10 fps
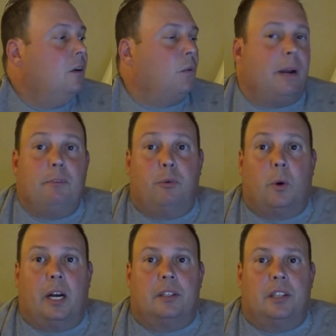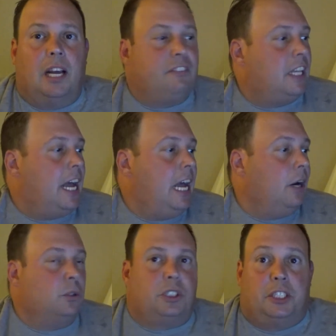Right before I left the house,